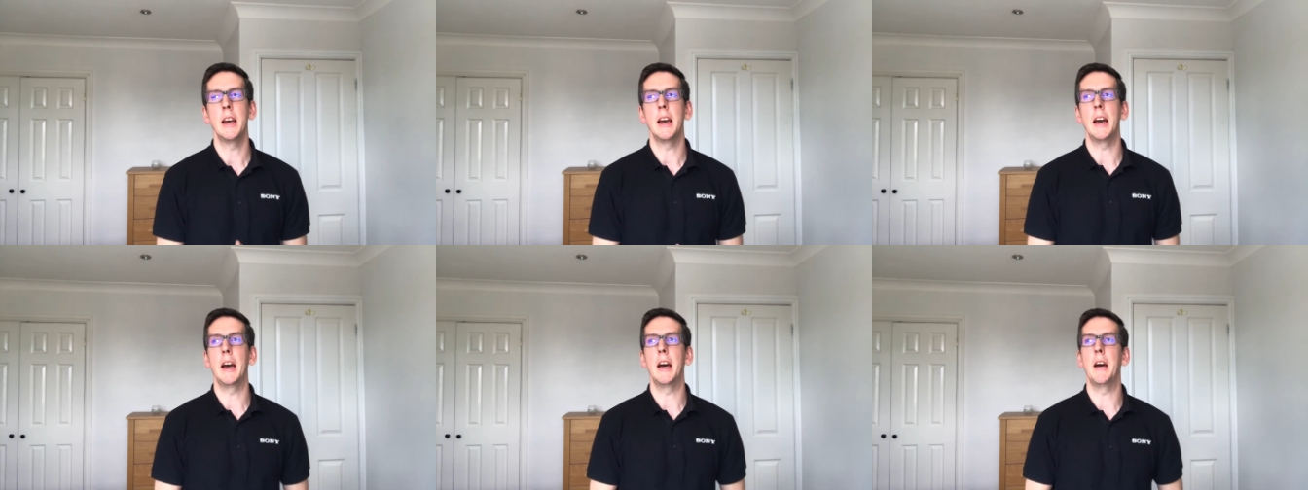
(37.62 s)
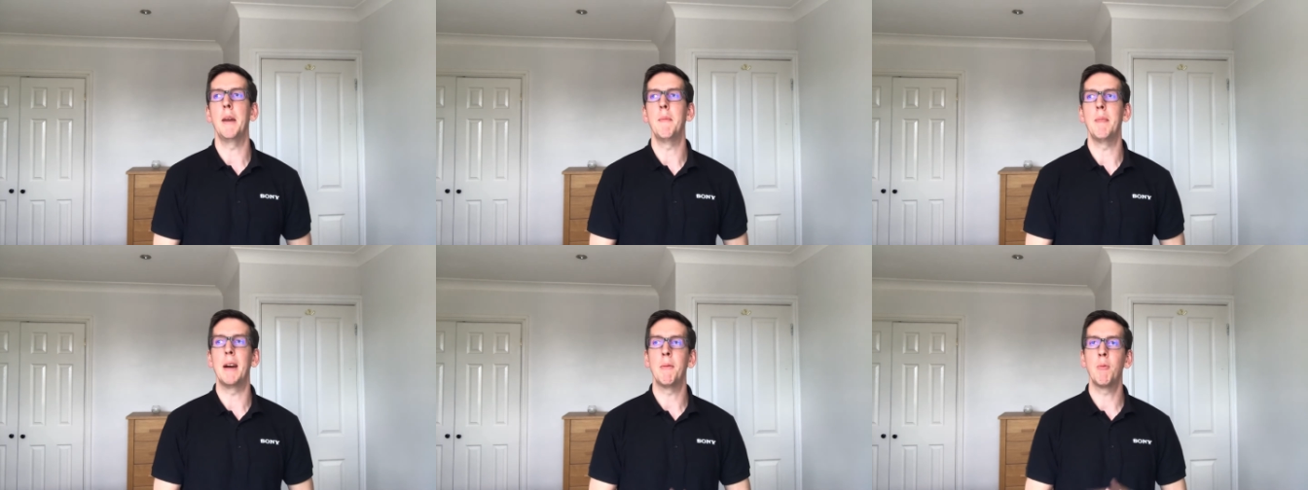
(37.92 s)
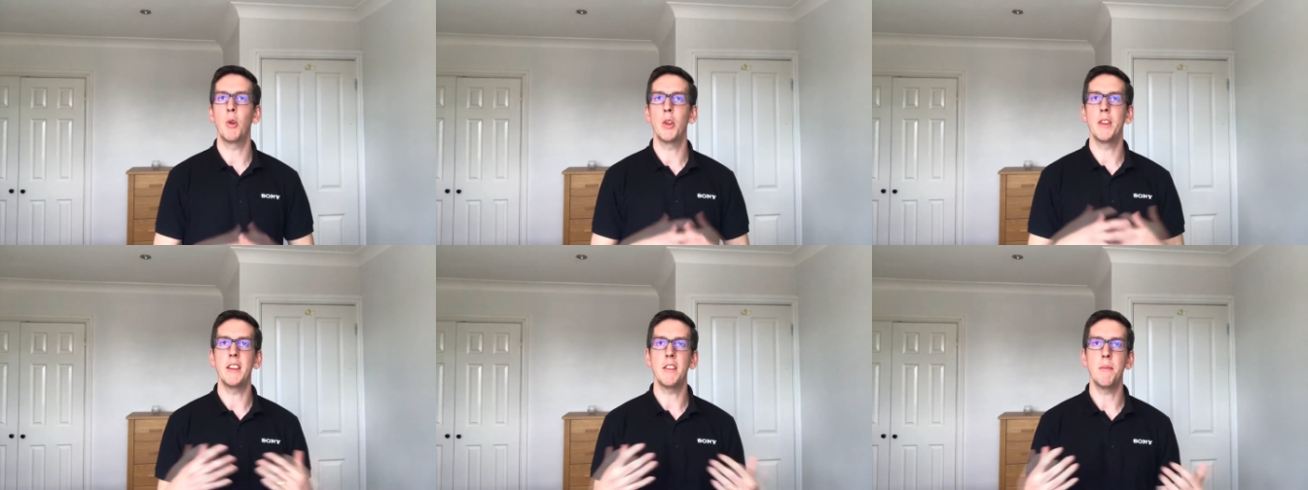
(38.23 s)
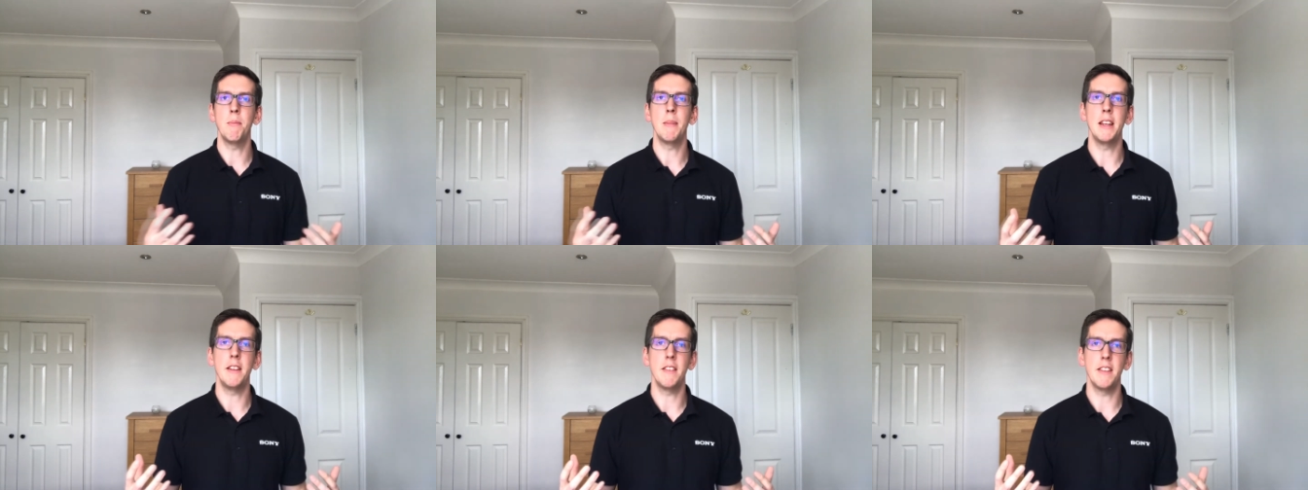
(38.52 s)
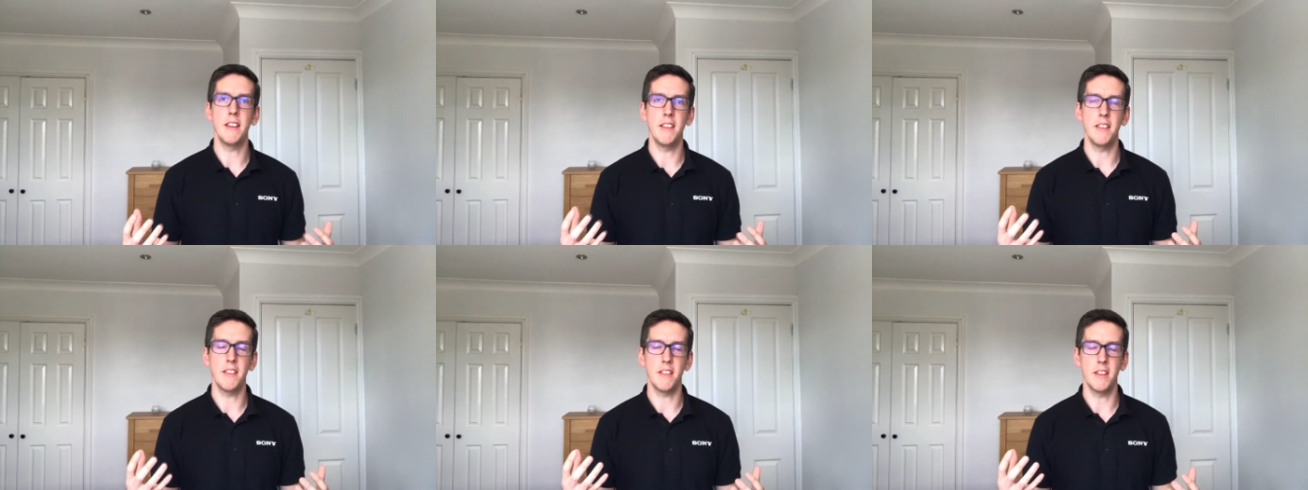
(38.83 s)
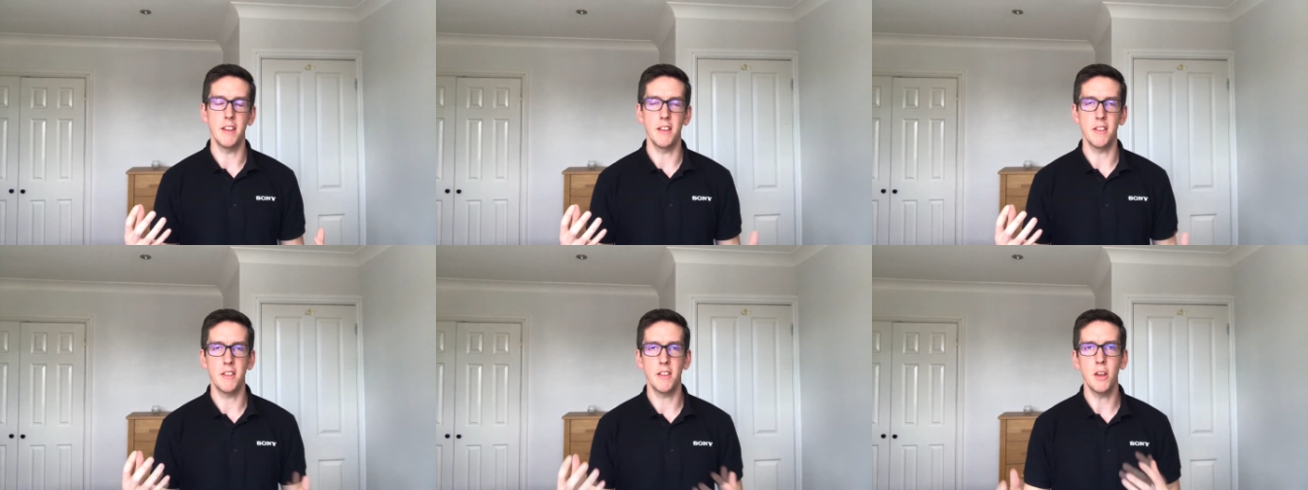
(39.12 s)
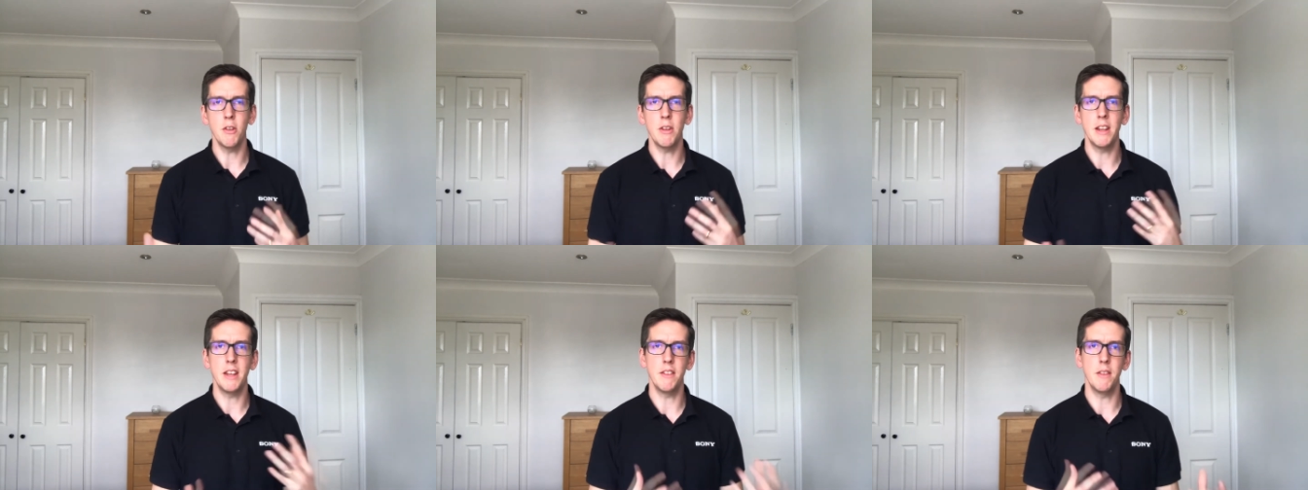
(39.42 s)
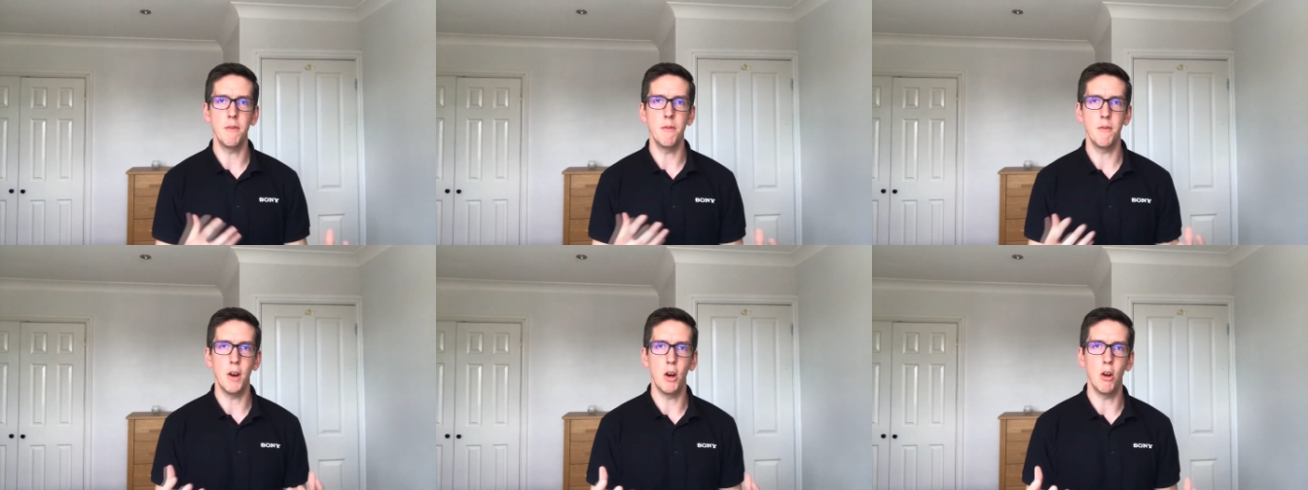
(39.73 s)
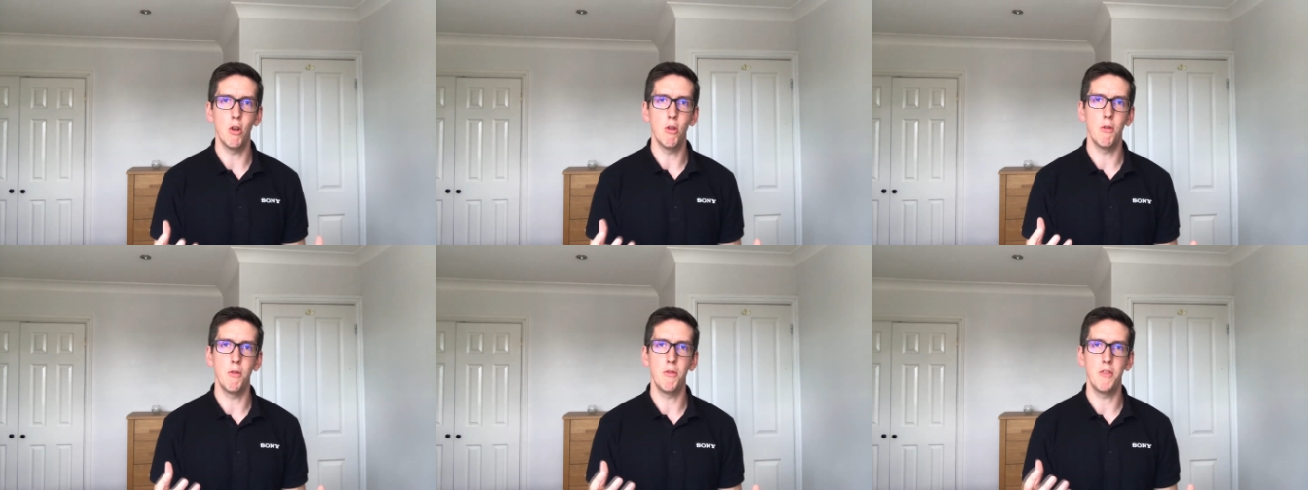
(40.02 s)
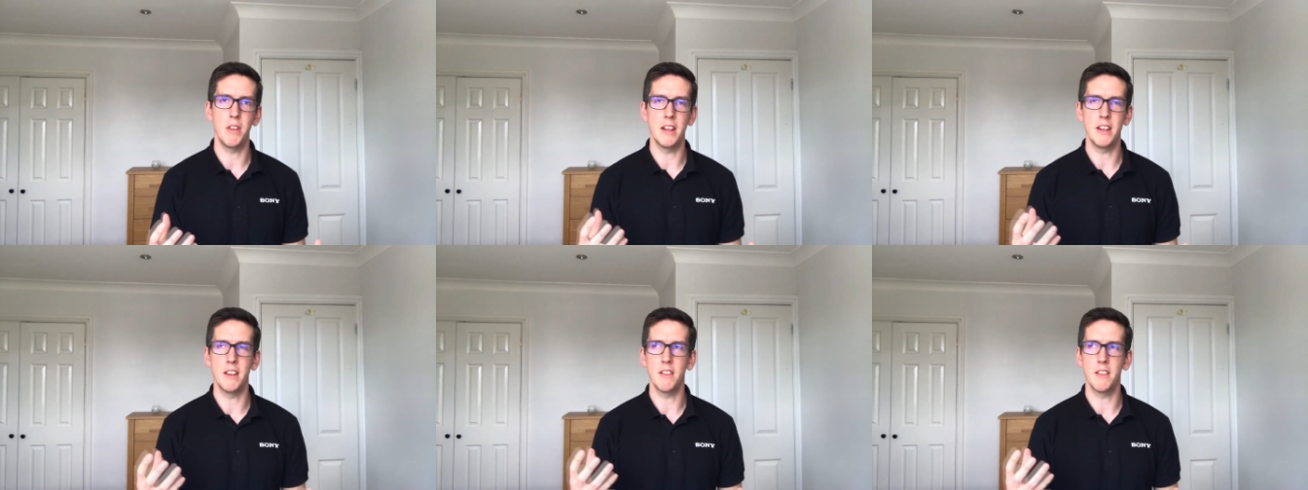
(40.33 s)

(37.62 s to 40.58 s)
Um, and what this means is that Sony is involved and